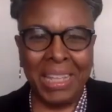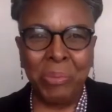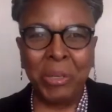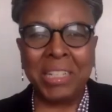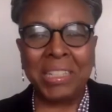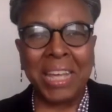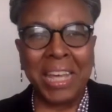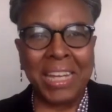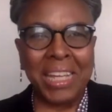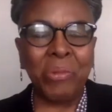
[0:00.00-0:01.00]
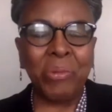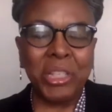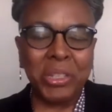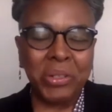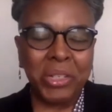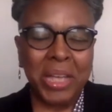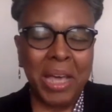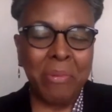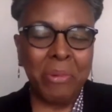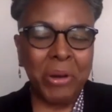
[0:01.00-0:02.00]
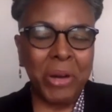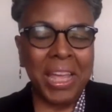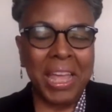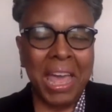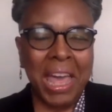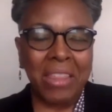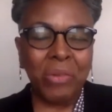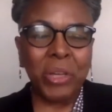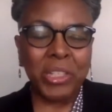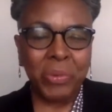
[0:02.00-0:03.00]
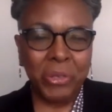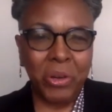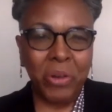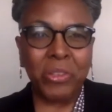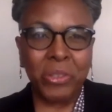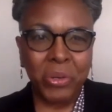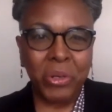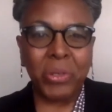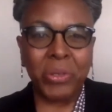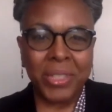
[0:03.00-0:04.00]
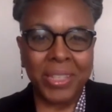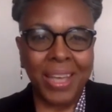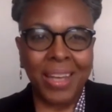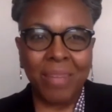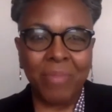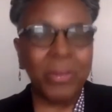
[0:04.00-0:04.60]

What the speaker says: that's being done in the research library at the Western Reserve Historical Society.